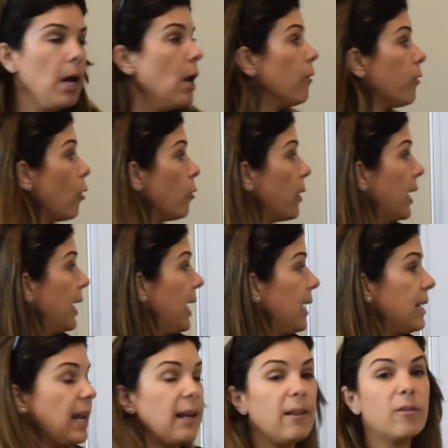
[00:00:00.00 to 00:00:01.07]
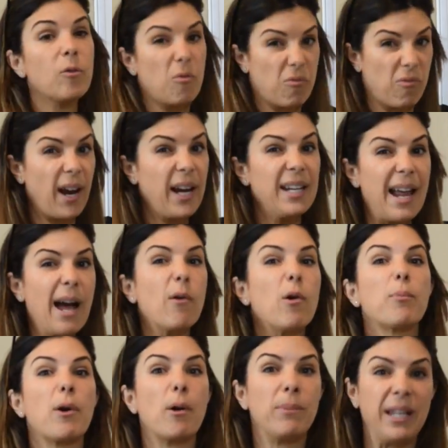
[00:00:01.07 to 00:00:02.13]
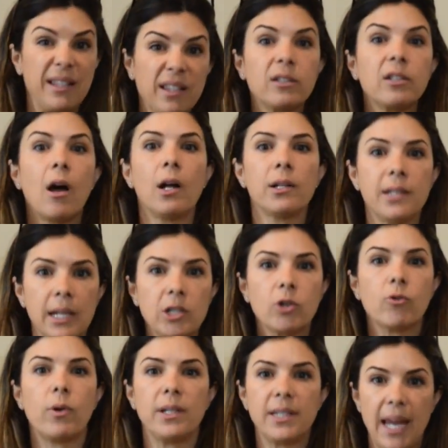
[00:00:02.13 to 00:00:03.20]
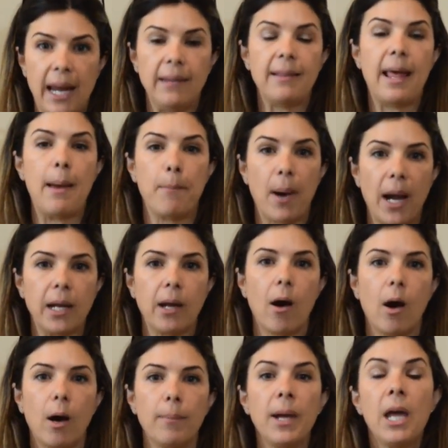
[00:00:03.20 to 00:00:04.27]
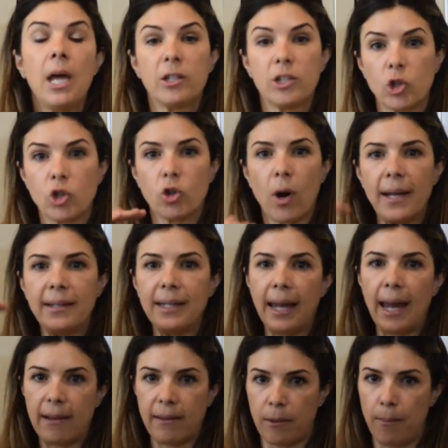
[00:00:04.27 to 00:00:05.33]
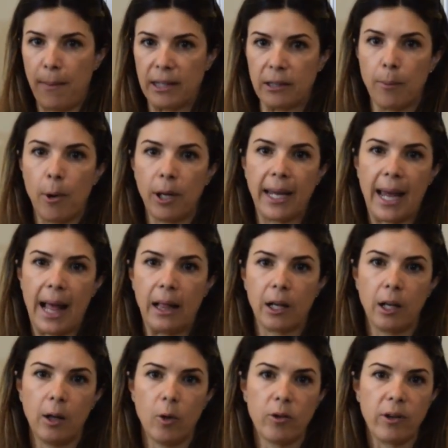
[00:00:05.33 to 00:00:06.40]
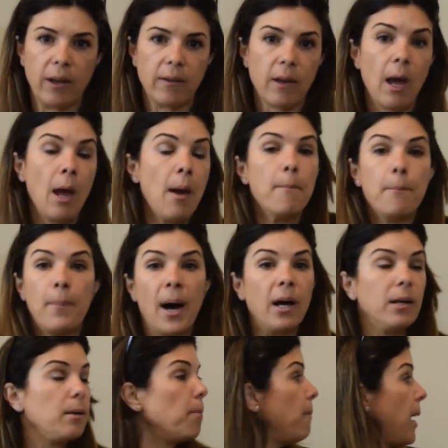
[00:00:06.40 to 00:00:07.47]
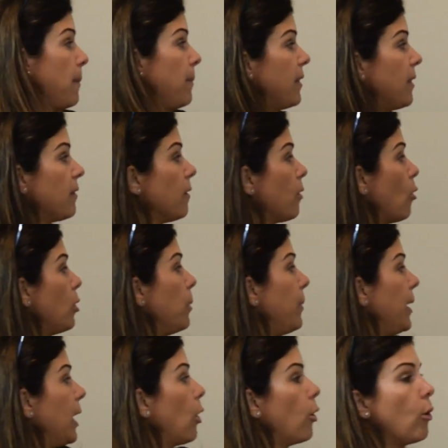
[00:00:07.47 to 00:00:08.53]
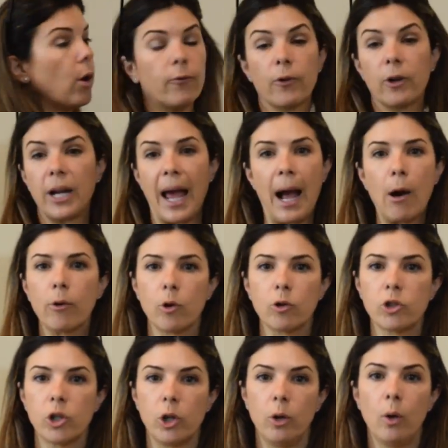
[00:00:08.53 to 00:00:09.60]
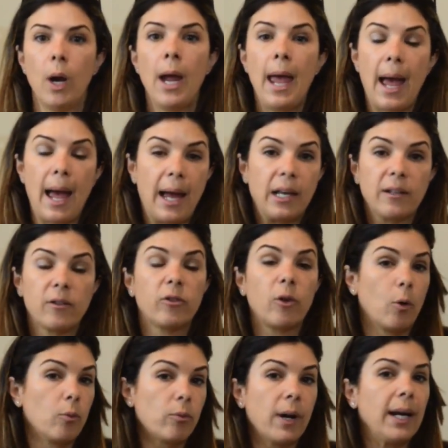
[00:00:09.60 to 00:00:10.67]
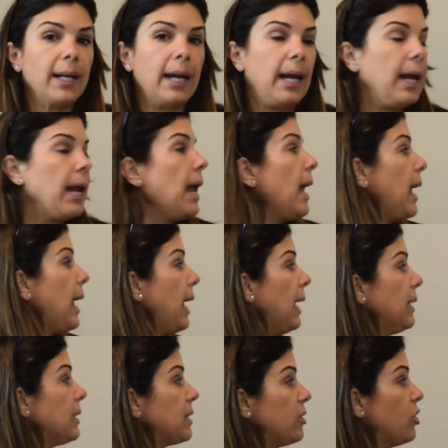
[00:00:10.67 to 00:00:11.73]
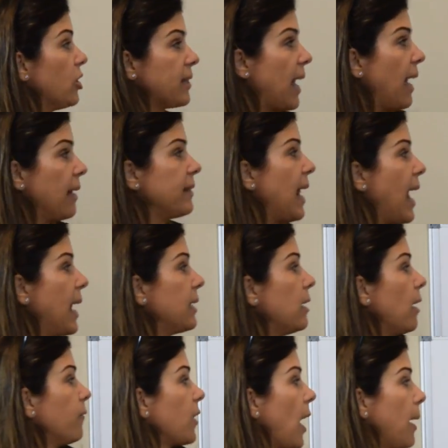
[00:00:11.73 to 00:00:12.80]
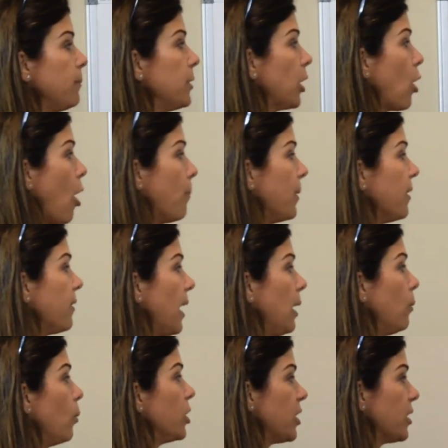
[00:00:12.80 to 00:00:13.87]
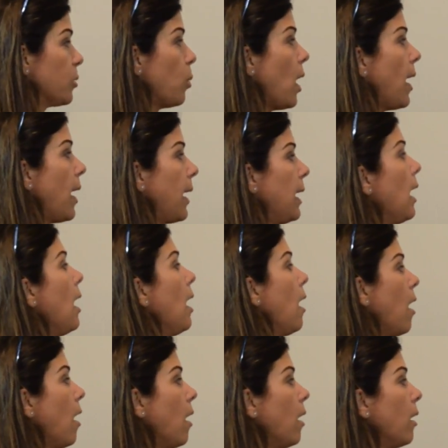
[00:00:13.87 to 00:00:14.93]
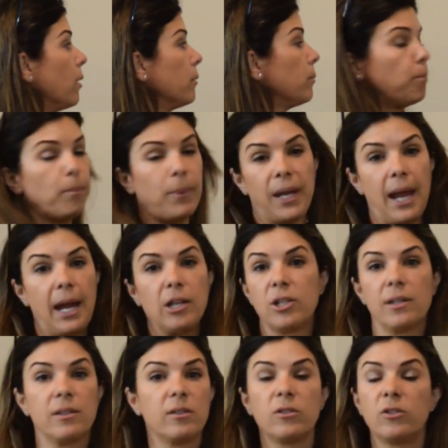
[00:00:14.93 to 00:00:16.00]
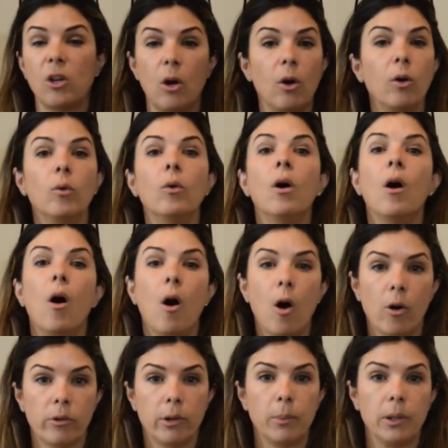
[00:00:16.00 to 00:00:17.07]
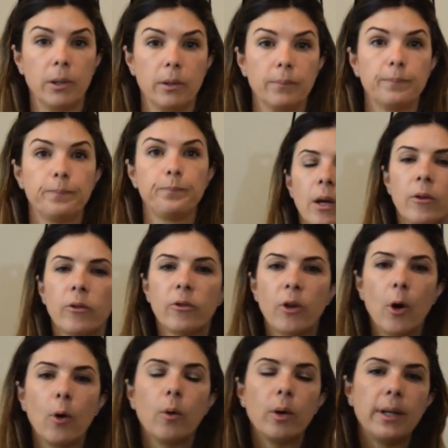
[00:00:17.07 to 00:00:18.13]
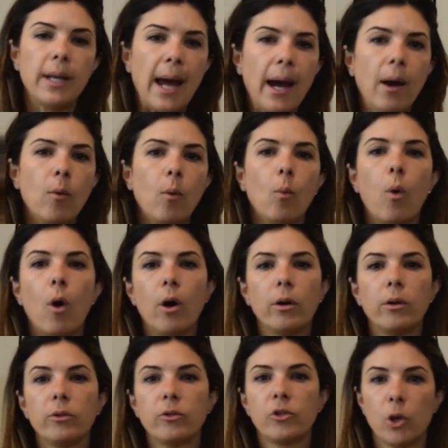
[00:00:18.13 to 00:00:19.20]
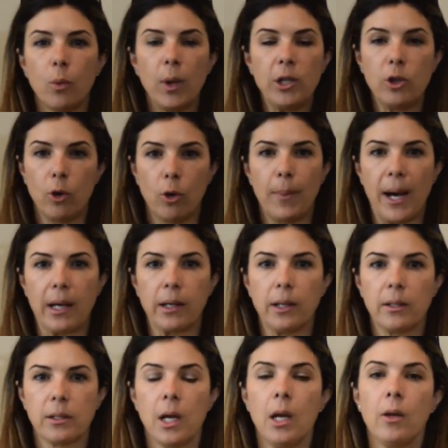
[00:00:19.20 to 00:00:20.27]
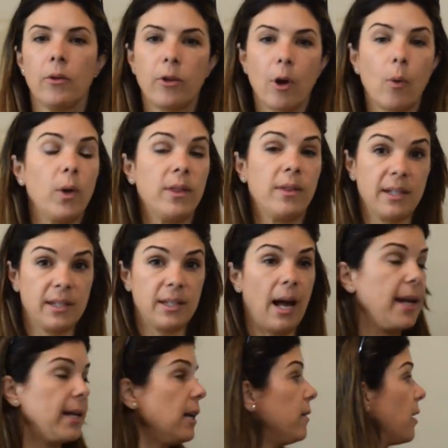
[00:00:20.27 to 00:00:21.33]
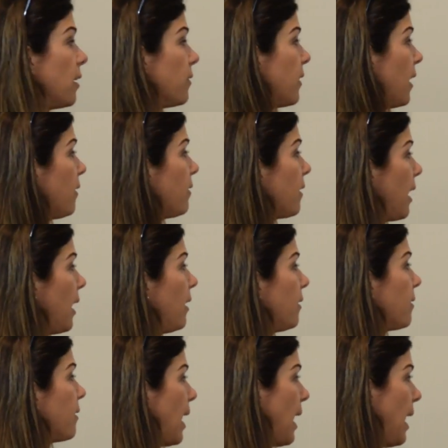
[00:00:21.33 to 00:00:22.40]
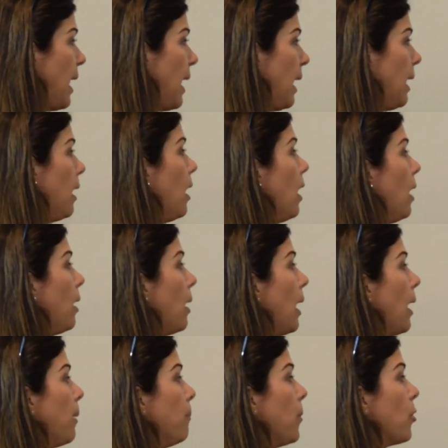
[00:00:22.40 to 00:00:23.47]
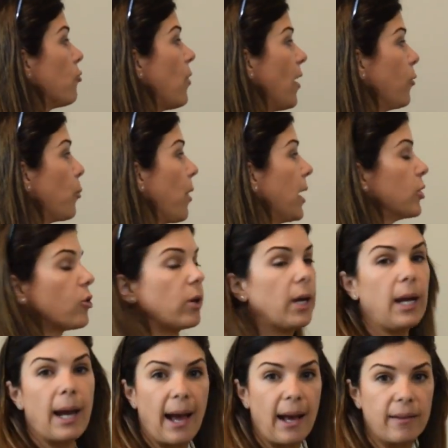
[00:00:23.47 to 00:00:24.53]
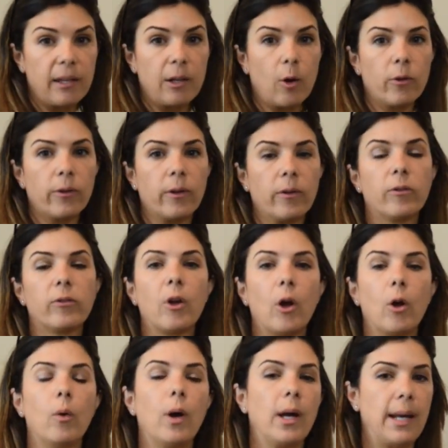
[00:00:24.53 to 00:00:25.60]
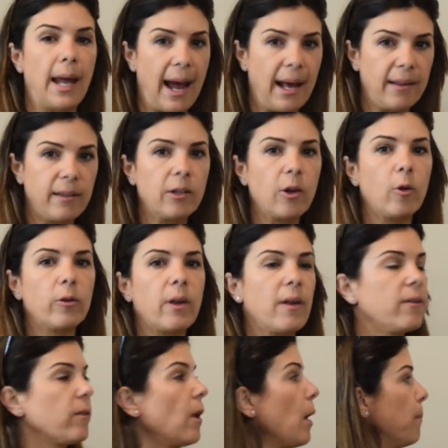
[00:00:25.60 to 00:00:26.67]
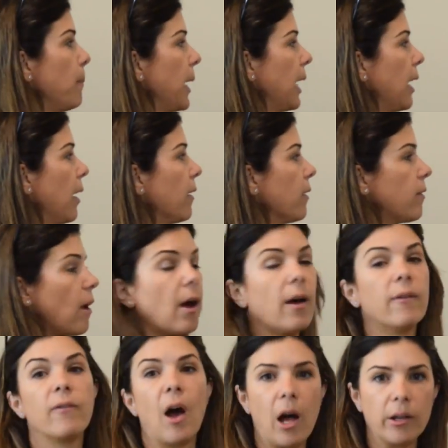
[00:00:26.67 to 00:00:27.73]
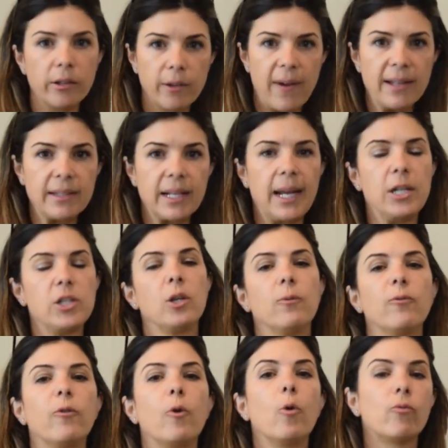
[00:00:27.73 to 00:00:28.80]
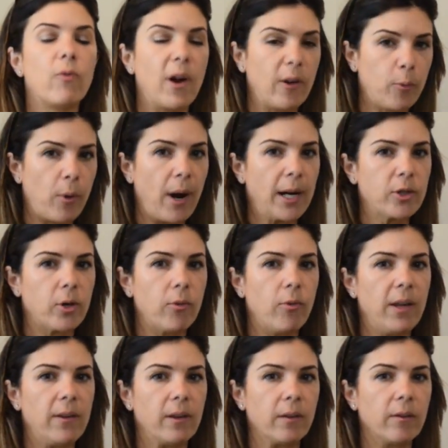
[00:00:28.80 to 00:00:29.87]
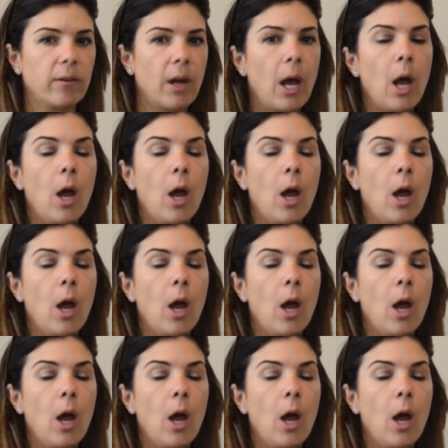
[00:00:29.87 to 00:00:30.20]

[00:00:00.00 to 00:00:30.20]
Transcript: So the kidneys right now are probably starting to retain their bicarb to try to get some metabolic alkalosis, but maybe this has only been going on for an hour or two. And so really it just hasn't had enough time to compensate, which is why our pH is so horrible. So now what do we do about it? So we've decided that this is a um, respiratory acidosis. So an acidosis because of underventilation for respiratory reasons.